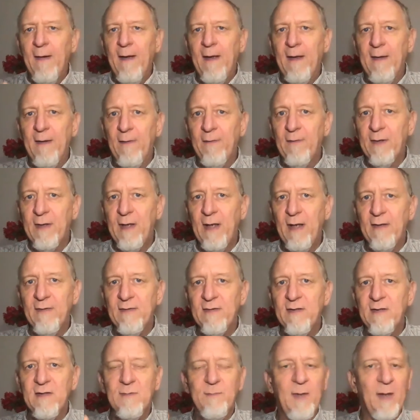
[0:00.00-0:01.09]
In other
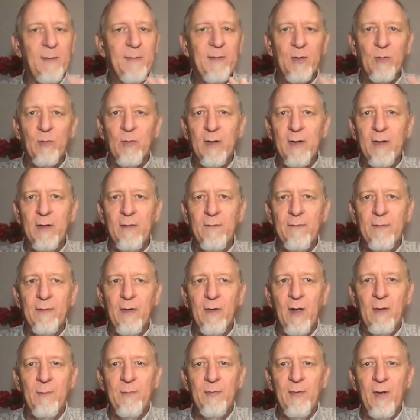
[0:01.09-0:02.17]
cases, maybe they're working for
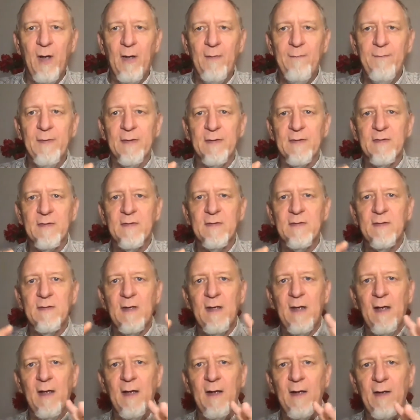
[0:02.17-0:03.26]
nonprofits
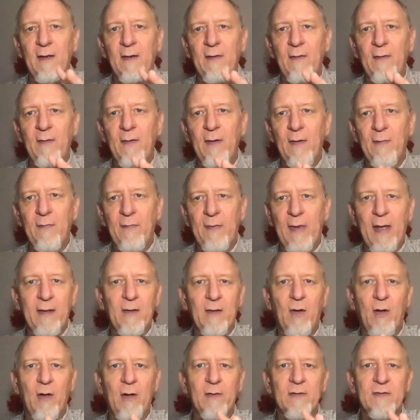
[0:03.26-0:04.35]
that
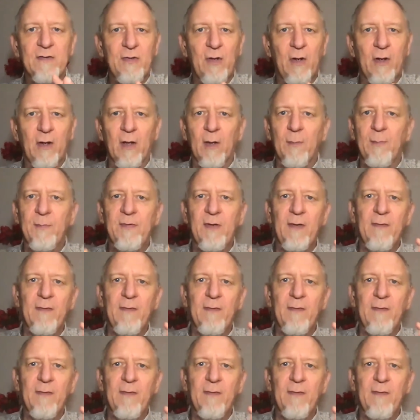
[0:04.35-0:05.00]
are startups.